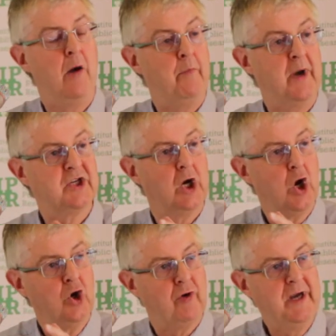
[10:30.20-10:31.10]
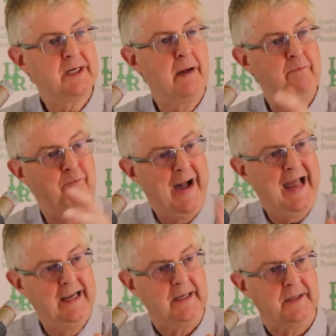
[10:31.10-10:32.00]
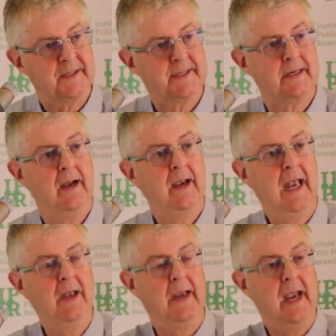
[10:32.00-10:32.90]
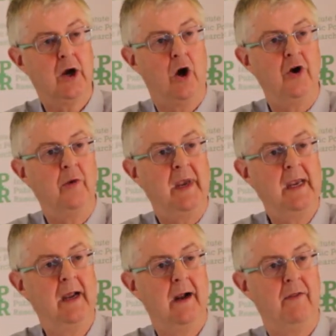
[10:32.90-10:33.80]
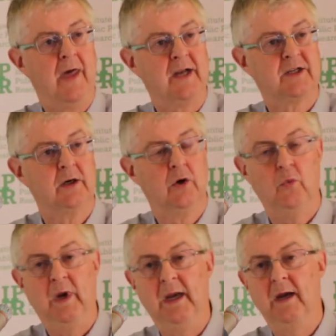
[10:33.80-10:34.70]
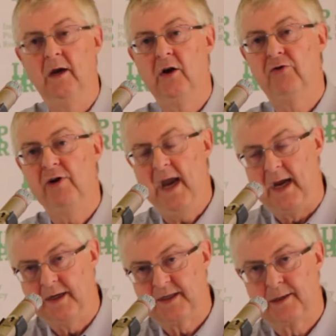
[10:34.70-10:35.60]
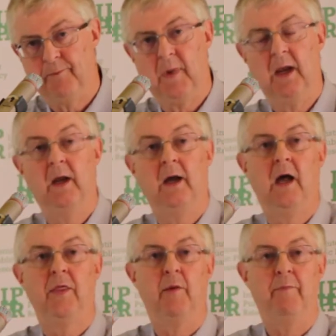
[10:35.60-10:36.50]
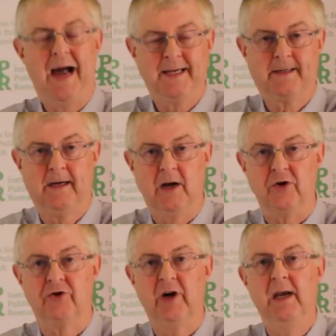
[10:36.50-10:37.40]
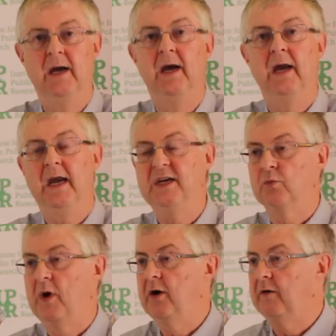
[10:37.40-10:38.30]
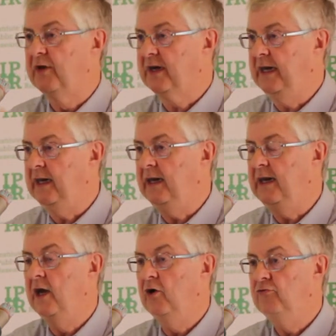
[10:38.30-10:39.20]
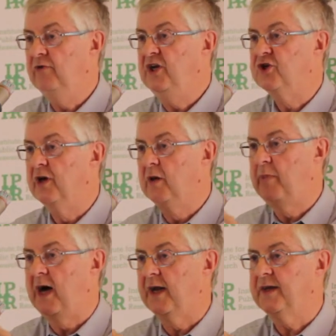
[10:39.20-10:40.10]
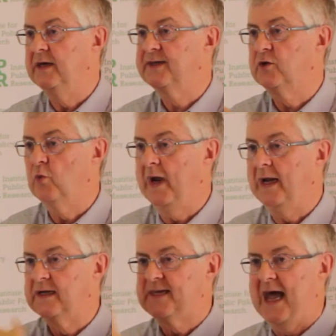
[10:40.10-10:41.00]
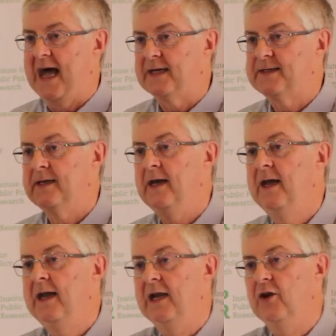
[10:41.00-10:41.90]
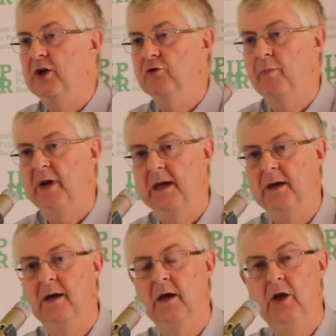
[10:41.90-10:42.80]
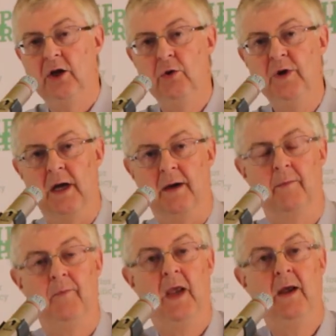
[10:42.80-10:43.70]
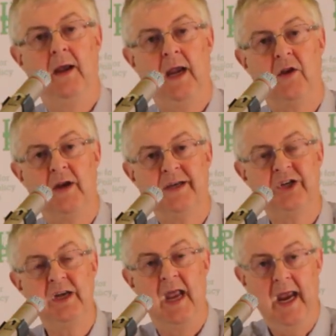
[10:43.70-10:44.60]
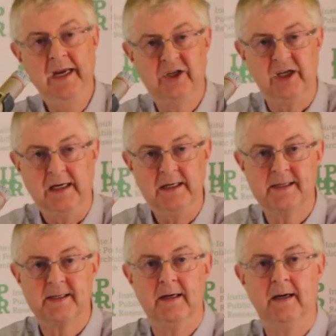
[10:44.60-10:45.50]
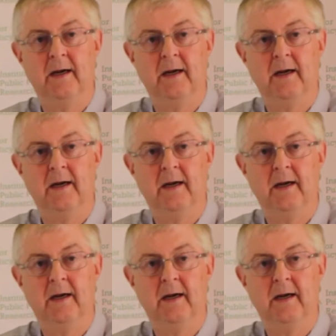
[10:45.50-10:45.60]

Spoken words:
but greater balance in the economy that we create. The Basque Country is one of the key regional partners that Wales has in the European Union. In the 1980s,